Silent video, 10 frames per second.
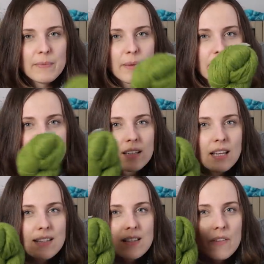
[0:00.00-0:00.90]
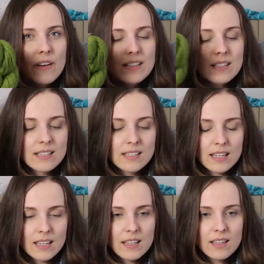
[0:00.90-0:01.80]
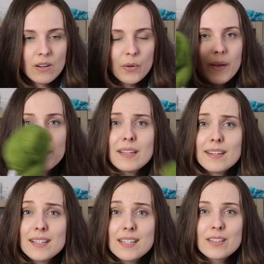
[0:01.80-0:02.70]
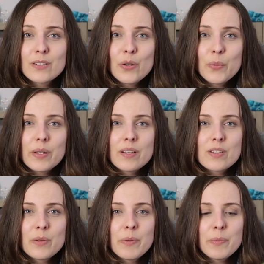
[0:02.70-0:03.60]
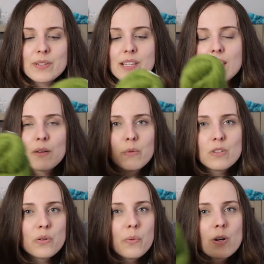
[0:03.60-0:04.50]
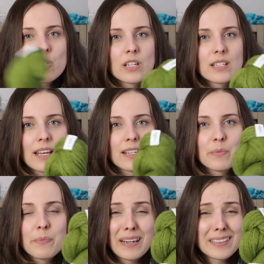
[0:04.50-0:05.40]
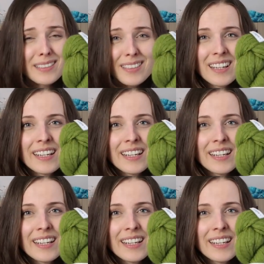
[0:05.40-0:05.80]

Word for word: Maybe it's not as soft as this thing, or maybe it is, I don't know, because some people say that once you wash it, it gets better.